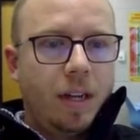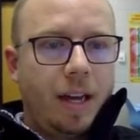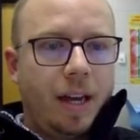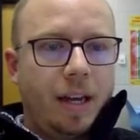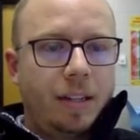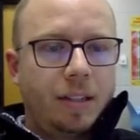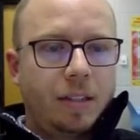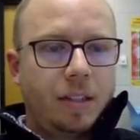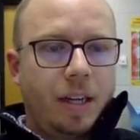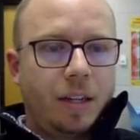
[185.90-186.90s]
And
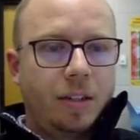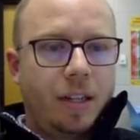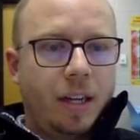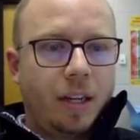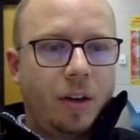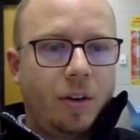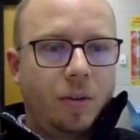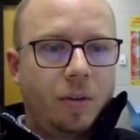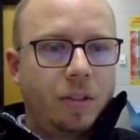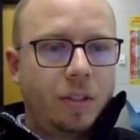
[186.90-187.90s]
I could then
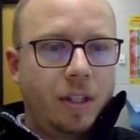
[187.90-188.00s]
go